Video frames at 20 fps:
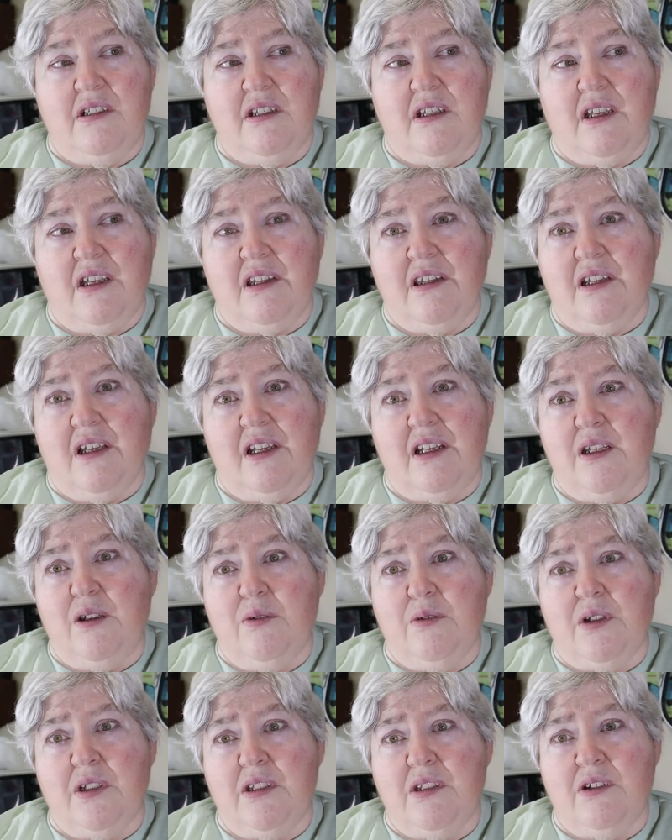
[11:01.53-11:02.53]
like
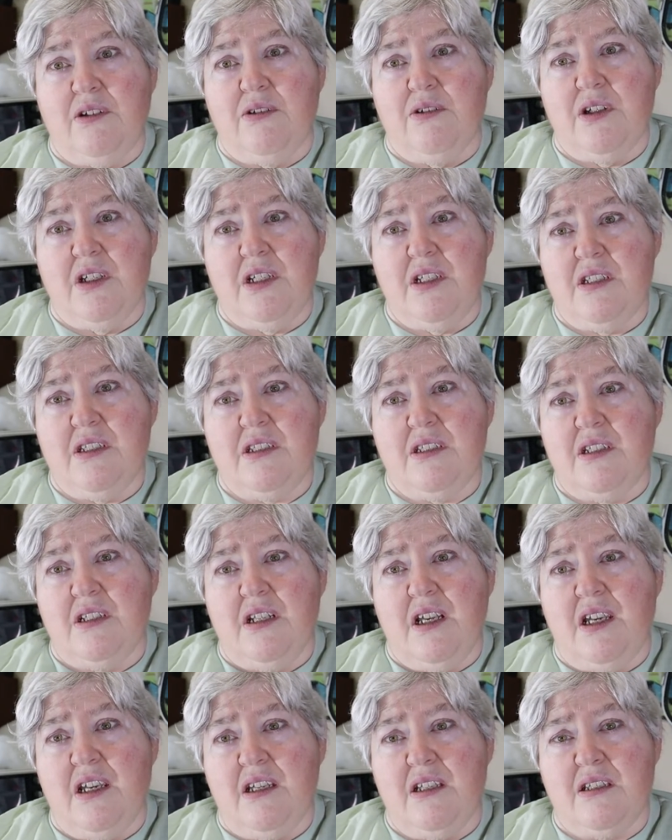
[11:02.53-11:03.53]
91 degrees
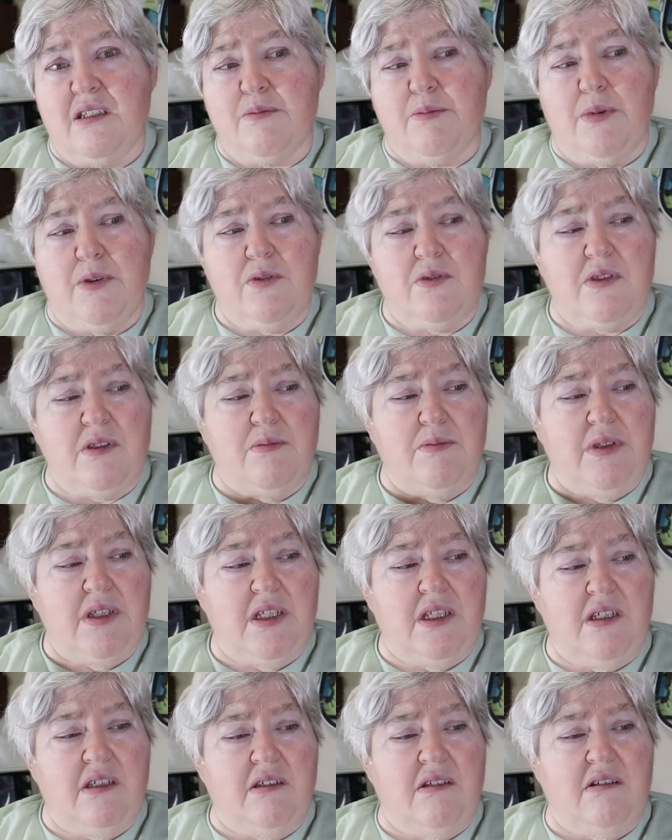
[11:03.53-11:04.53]
today it's supposed to
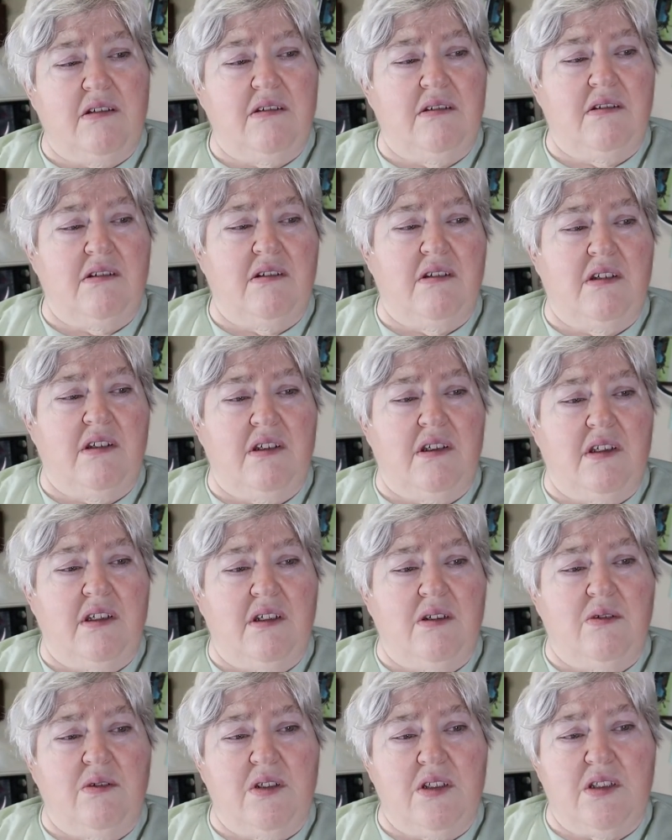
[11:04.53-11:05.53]
be,
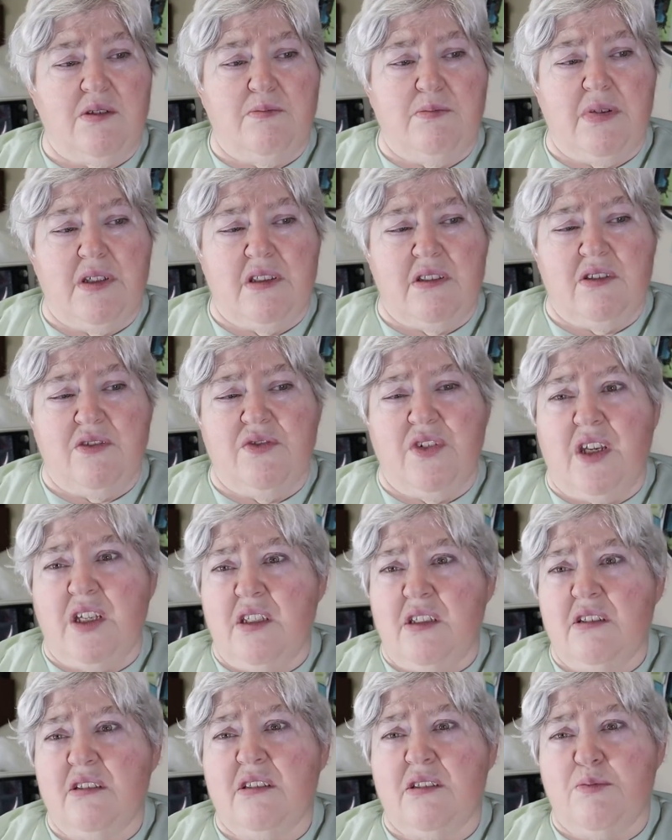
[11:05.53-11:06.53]
which in
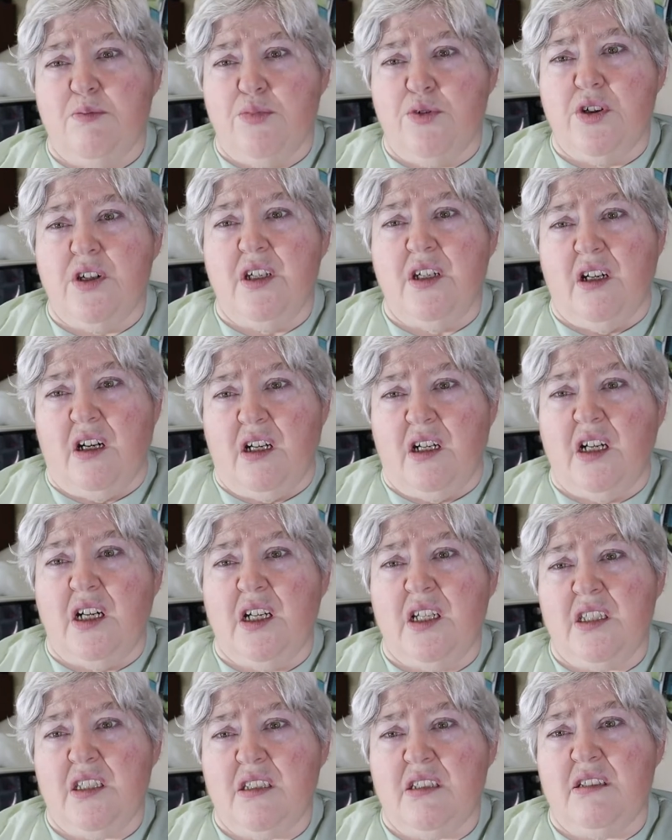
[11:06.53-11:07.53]
Pennsylvania is pretty
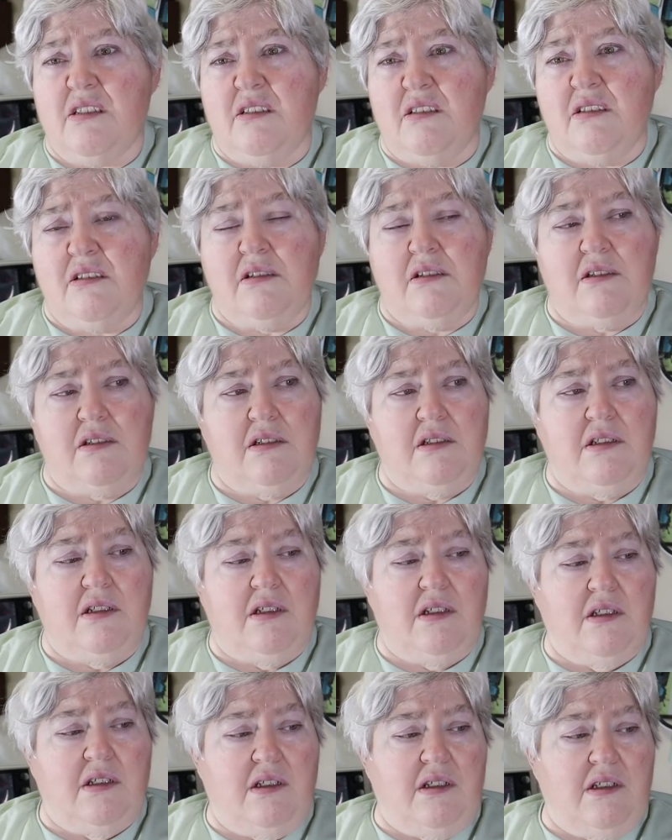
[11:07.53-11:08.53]
hot.
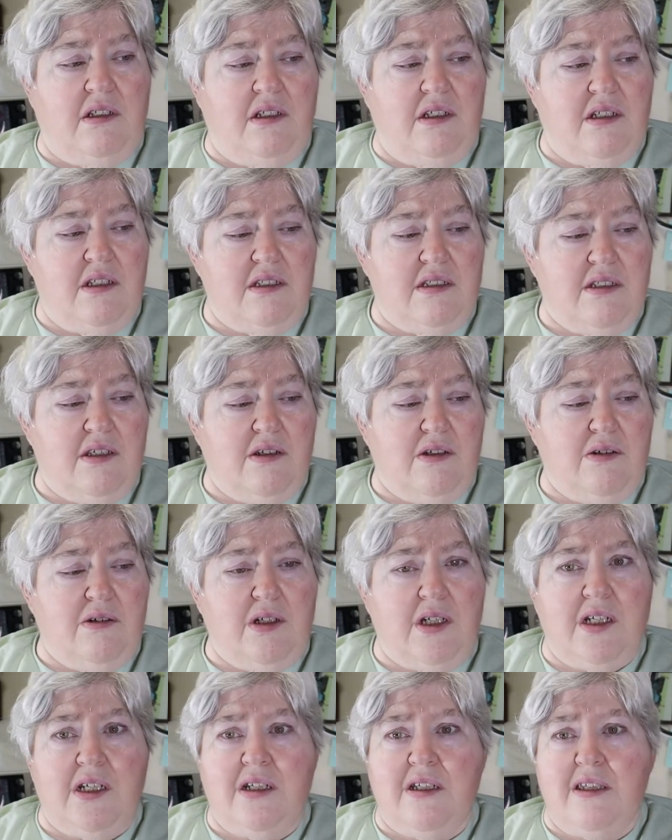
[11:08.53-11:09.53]
So,
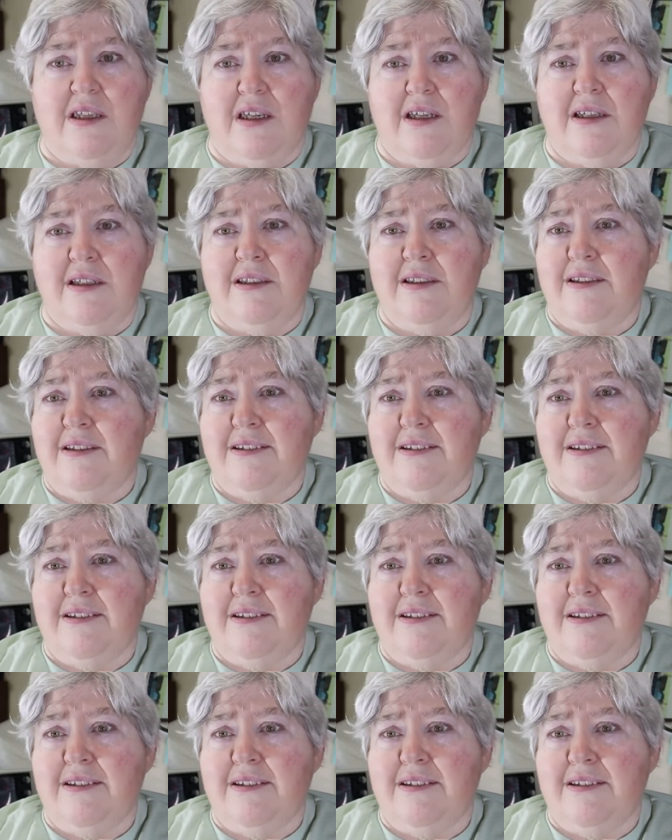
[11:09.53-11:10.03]
uh, yeah,